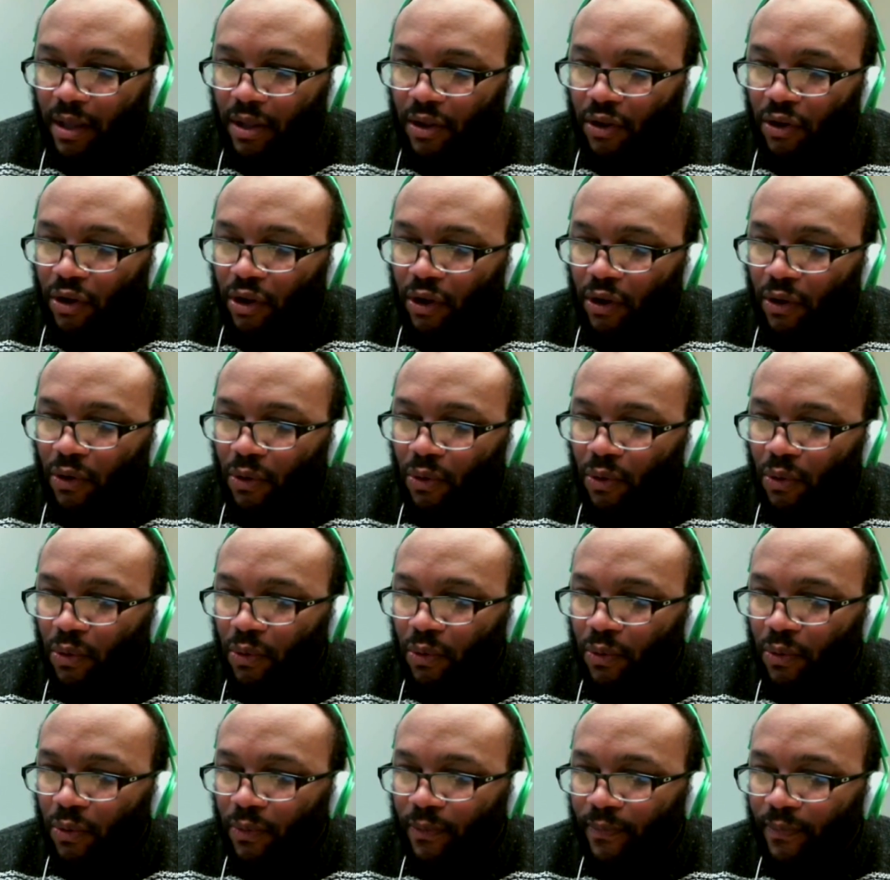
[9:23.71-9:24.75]
You
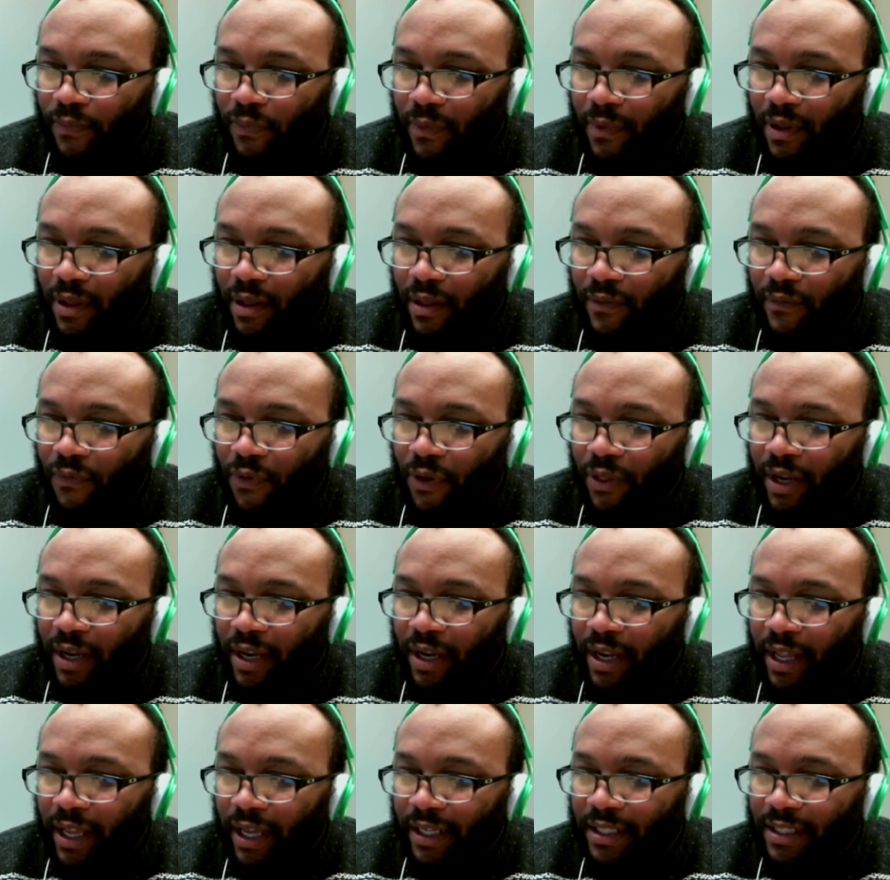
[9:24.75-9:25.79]
know, for the
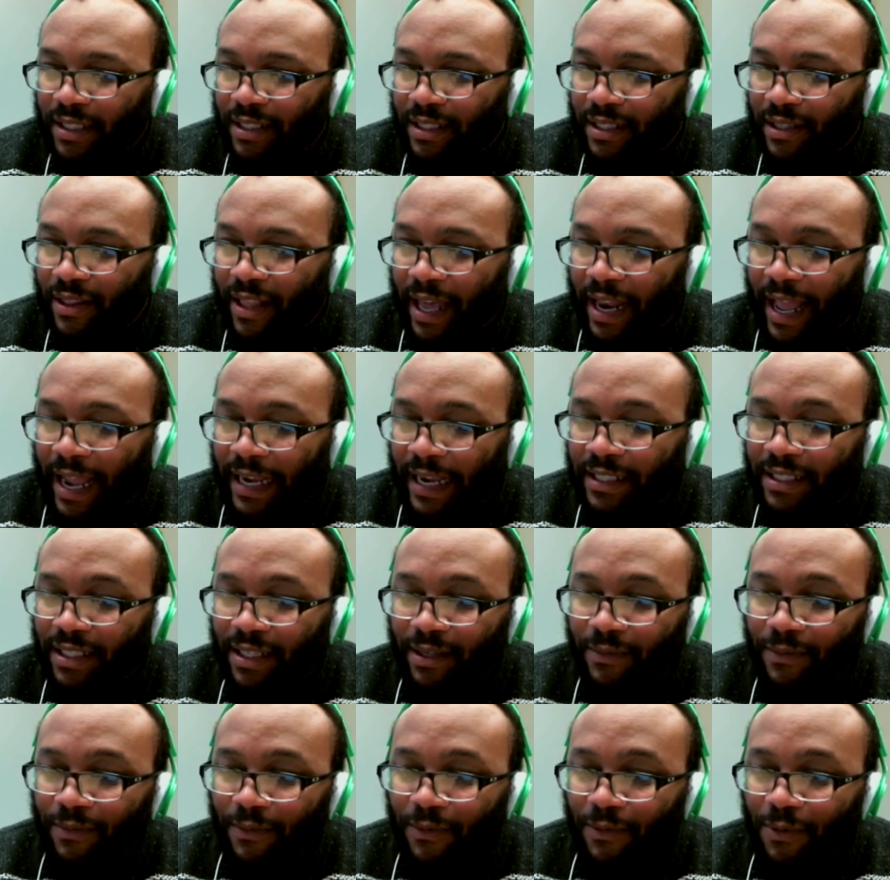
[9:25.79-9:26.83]
Knicks, that
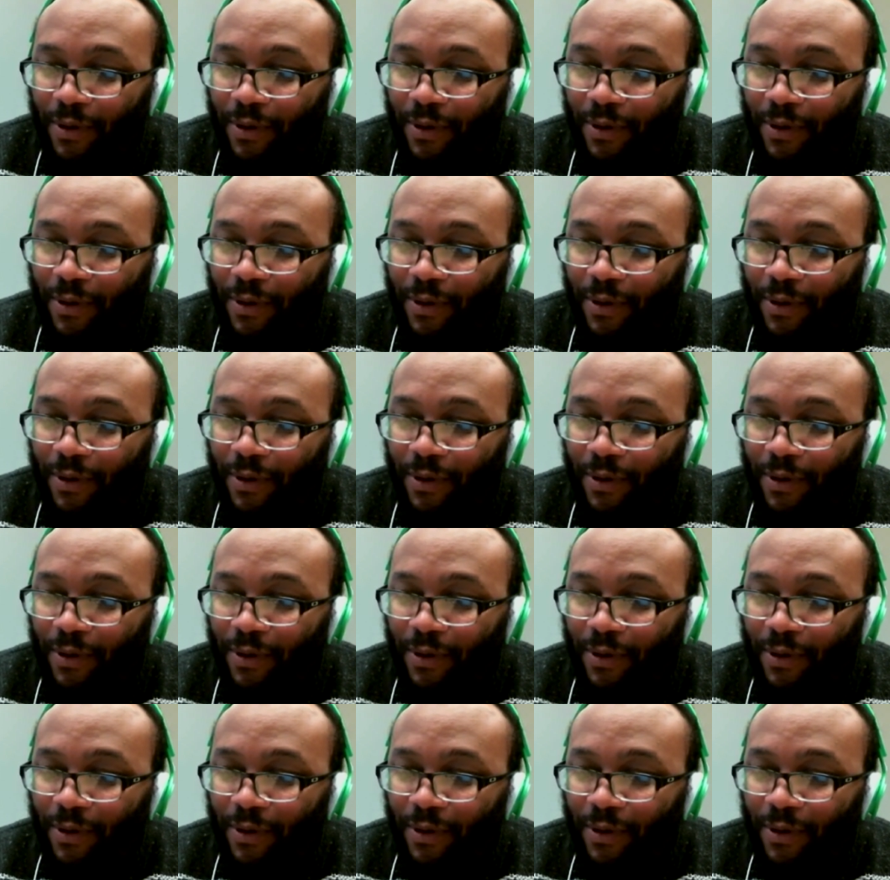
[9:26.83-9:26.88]
actually